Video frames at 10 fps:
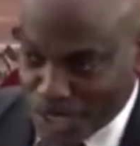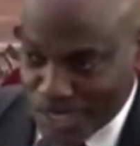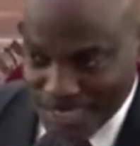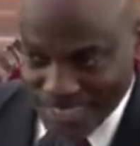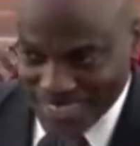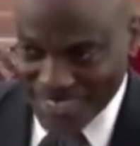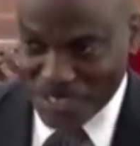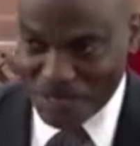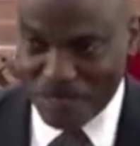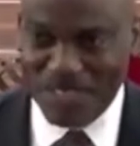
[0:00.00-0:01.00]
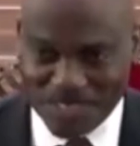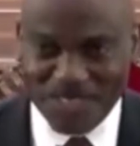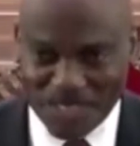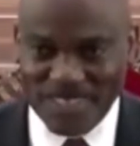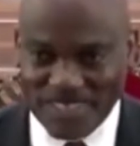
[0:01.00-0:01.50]
choice. It's a
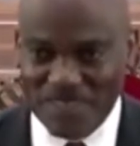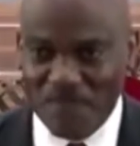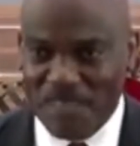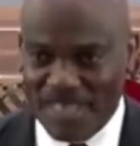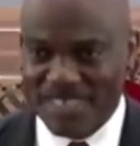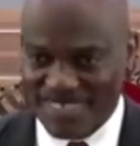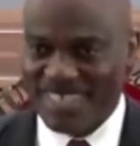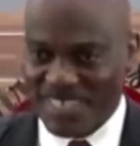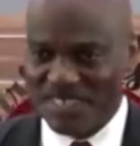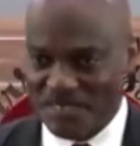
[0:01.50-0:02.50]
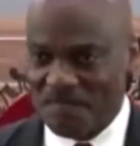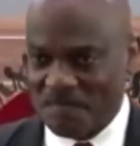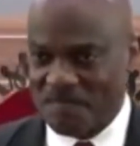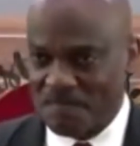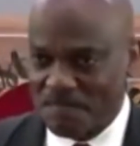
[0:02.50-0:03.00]
personal choice. Yes, yes. Mm
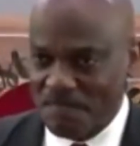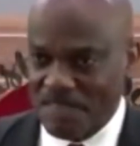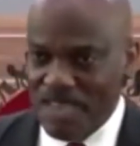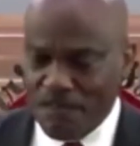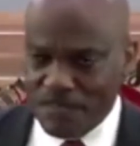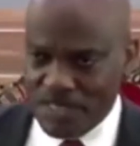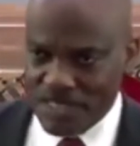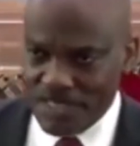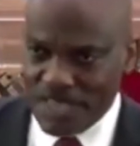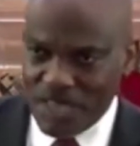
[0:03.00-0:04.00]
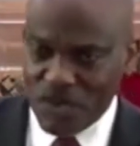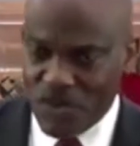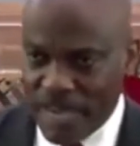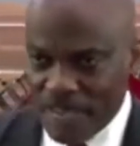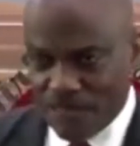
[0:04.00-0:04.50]
-hmm. For instance,
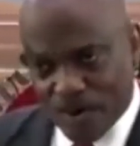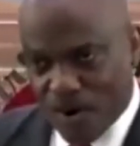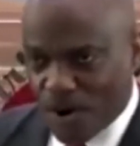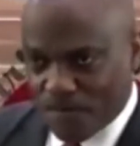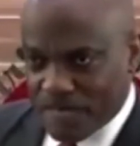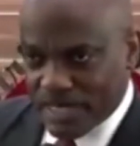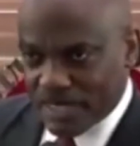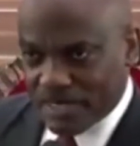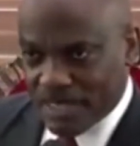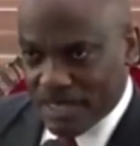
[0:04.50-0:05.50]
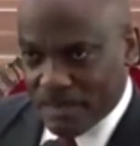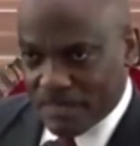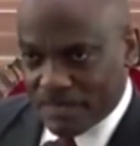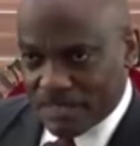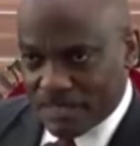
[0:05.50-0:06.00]
you have offering, Am
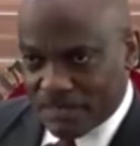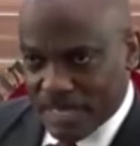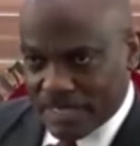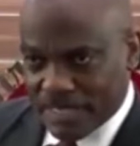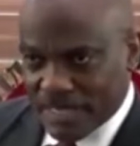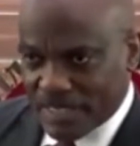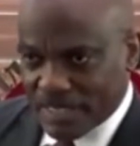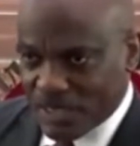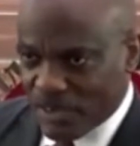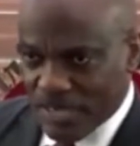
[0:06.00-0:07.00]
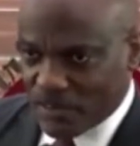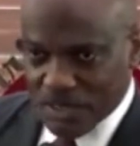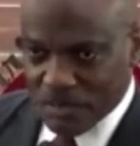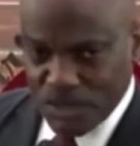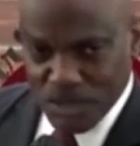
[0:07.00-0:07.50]
I first? Right? Then you have
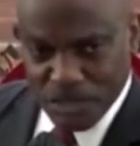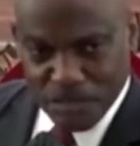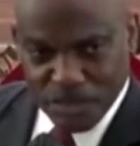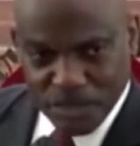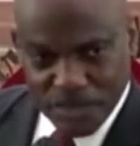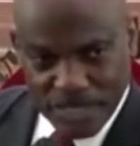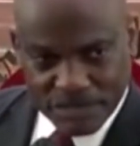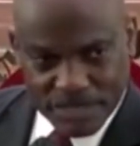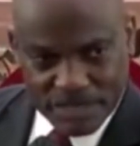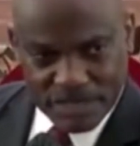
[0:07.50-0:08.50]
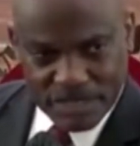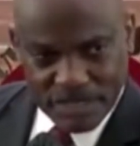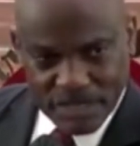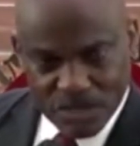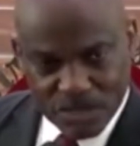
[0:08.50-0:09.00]
what a morning prayer, whatever.
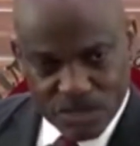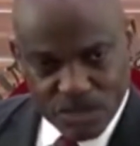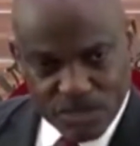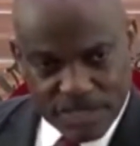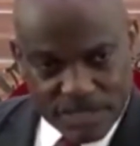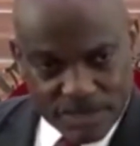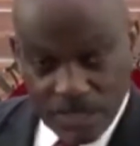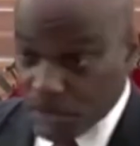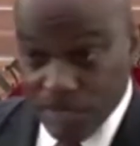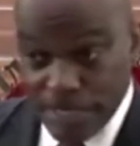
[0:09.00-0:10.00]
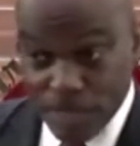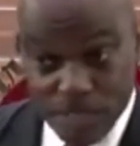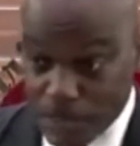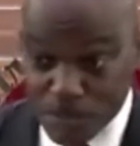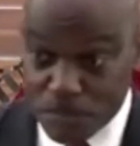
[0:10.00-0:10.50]
You can switch that around now. It
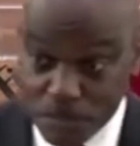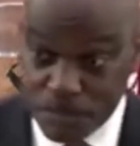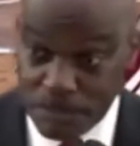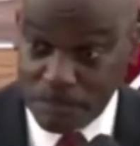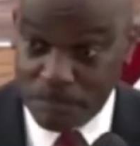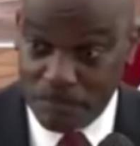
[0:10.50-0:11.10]
accepts people.